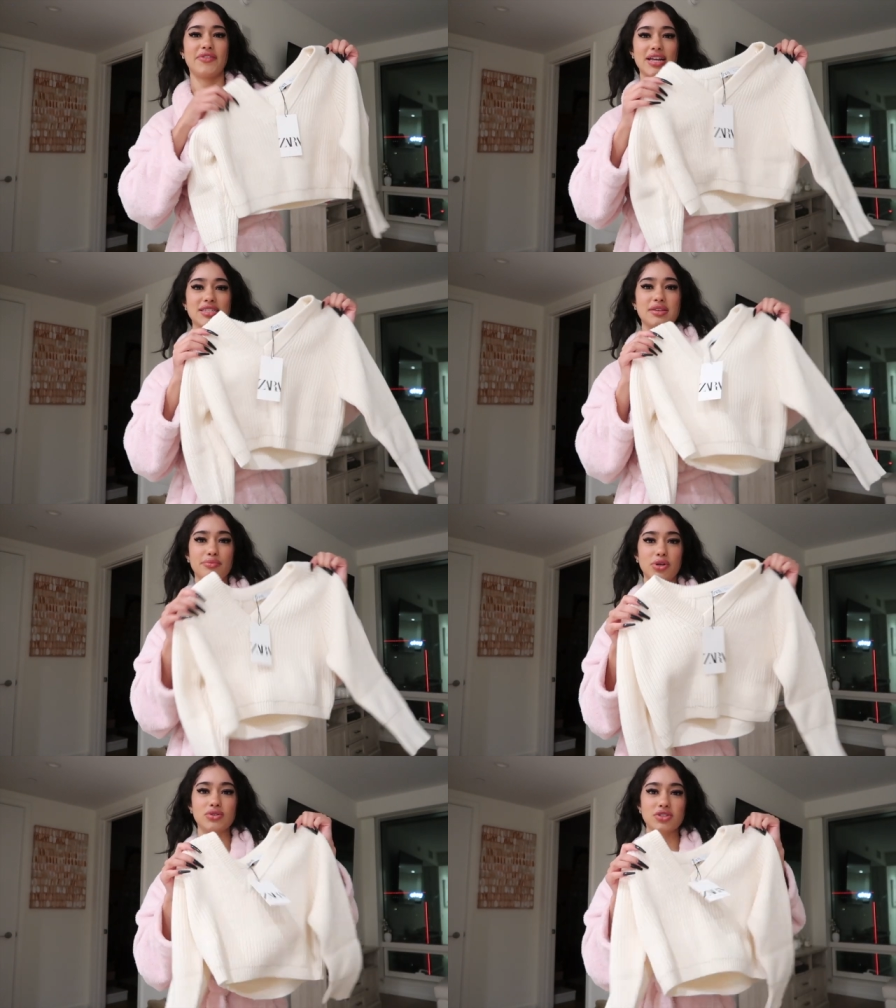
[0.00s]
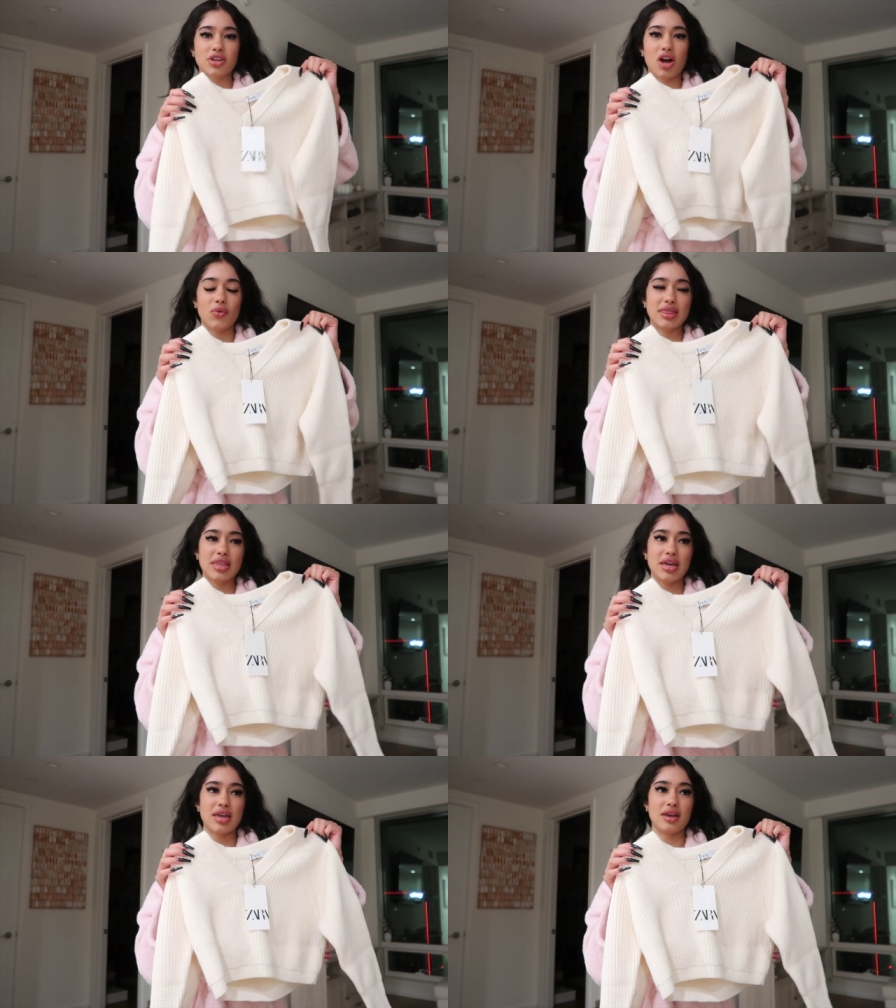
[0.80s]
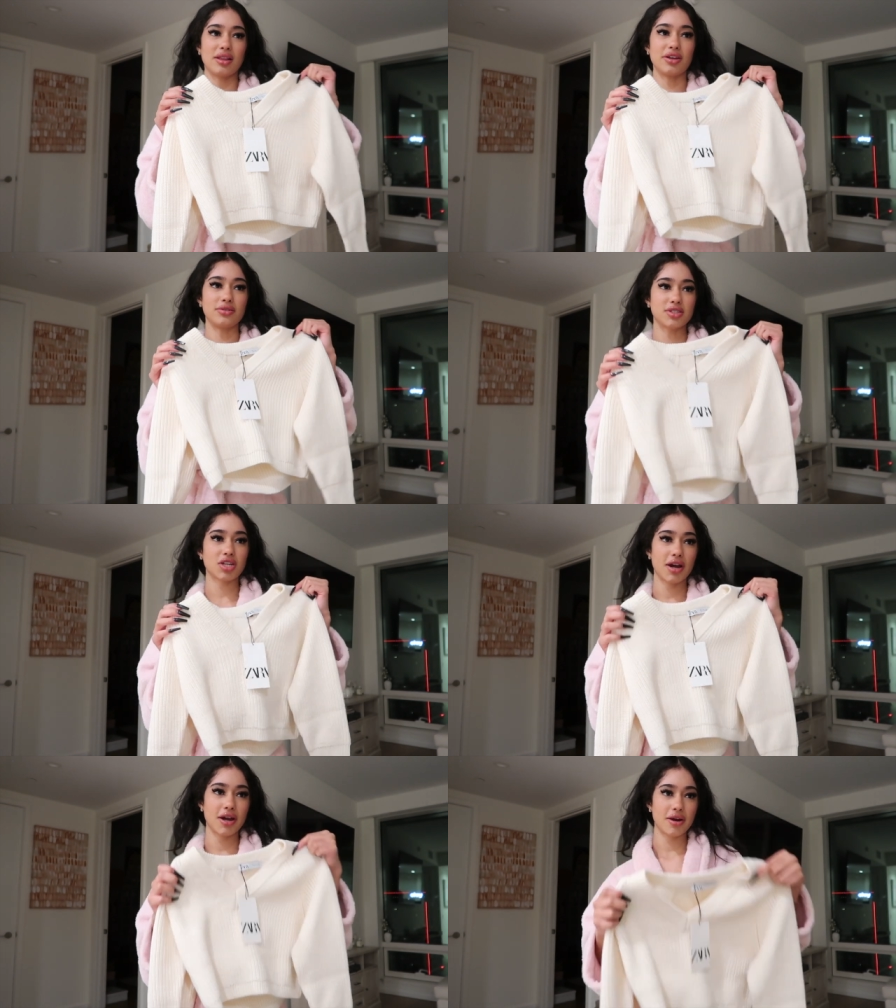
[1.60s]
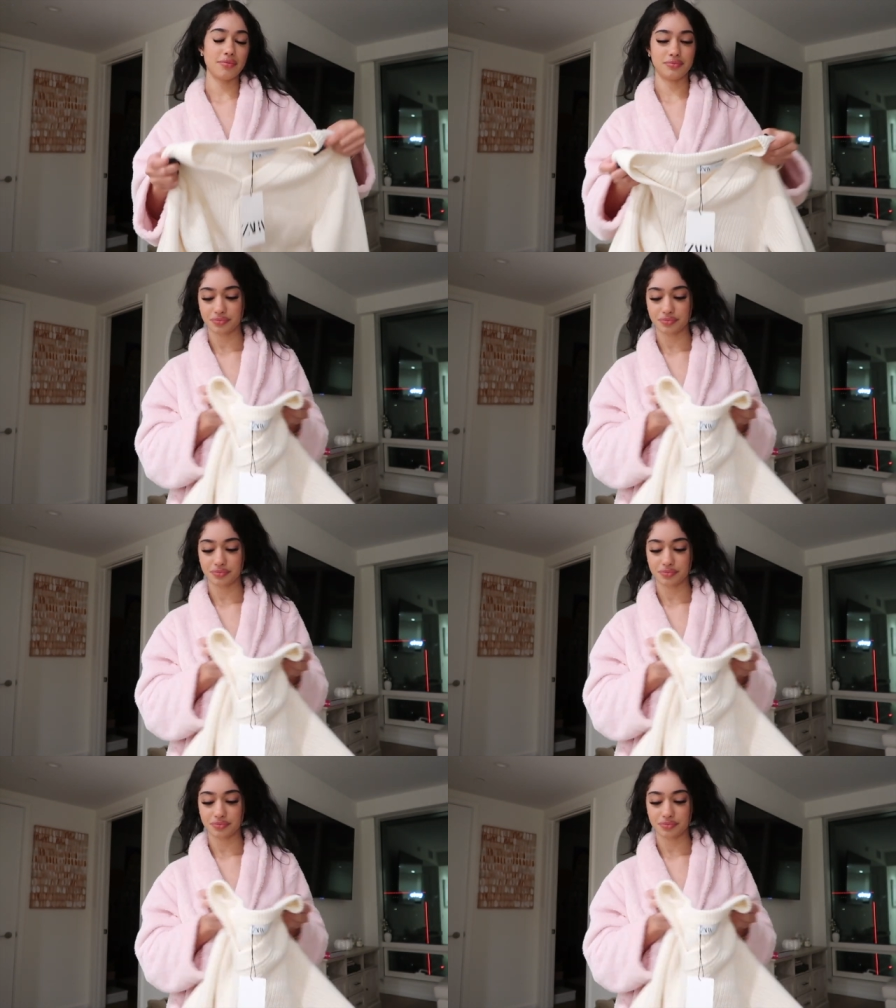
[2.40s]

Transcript: I've had some boots to go with it, a little skirt.